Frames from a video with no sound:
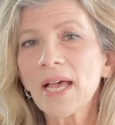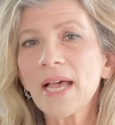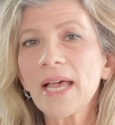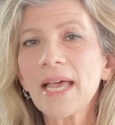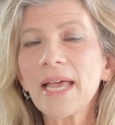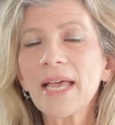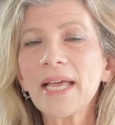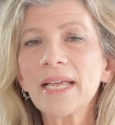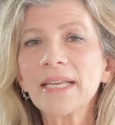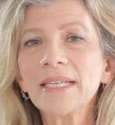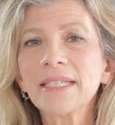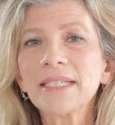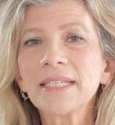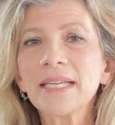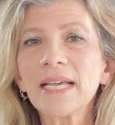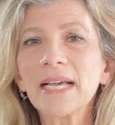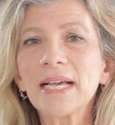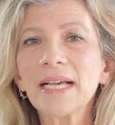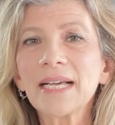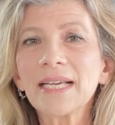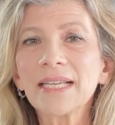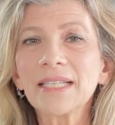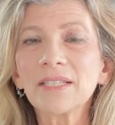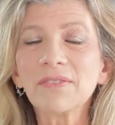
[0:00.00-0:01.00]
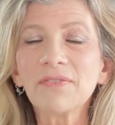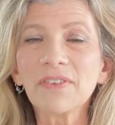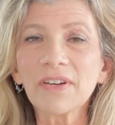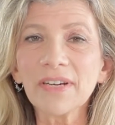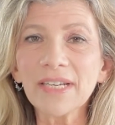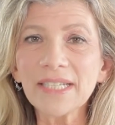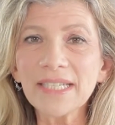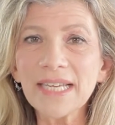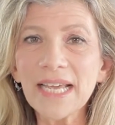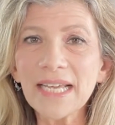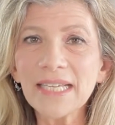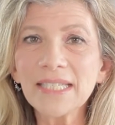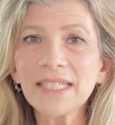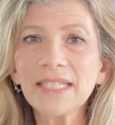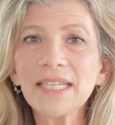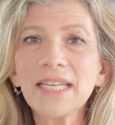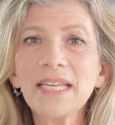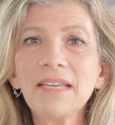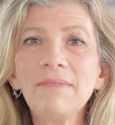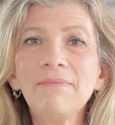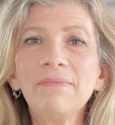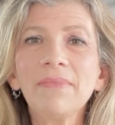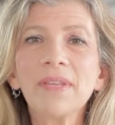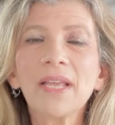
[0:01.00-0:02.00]
And it's very
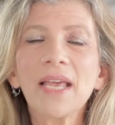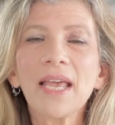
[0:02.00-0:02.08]
tasty,